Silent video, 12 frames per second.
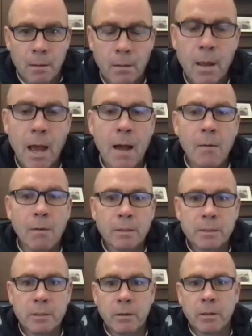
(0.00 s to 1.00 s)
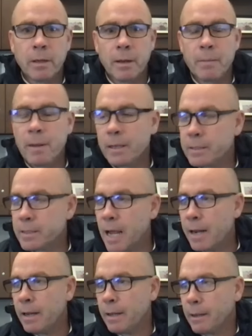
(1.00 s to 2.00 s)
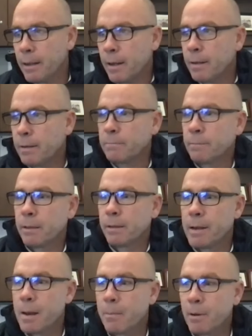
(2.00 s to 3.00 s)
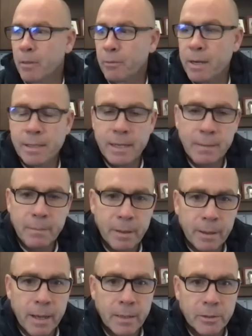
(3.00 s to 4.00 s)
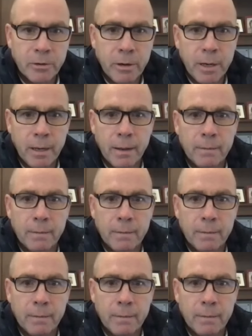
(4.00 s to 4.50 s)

Yeah, well, it's certainly going to be exciting. They're the number three team in the country.